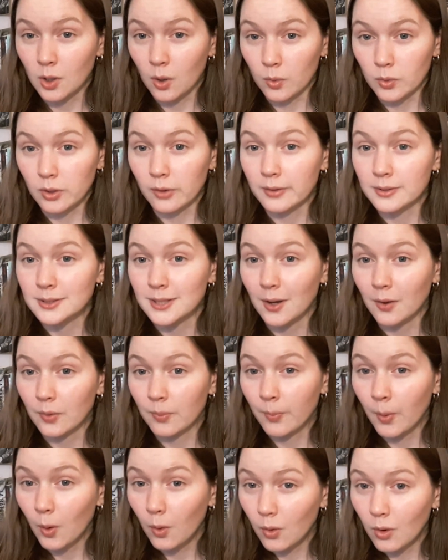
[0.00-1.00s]
go to the
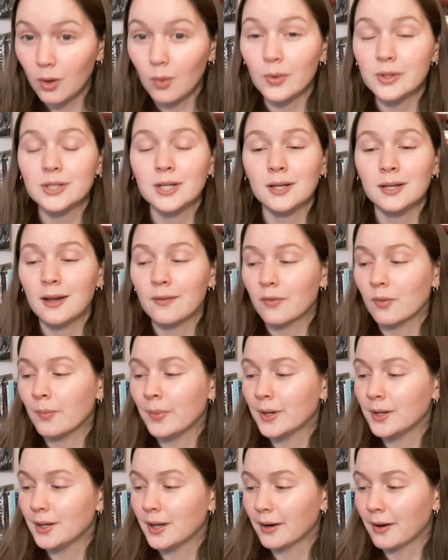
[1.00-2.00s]
South Pole, which had never
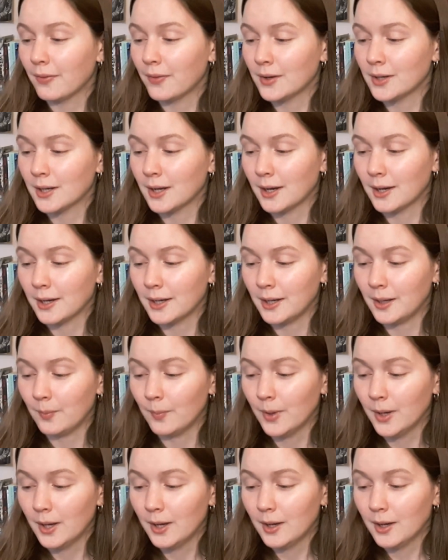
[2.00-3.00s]
been done at the time.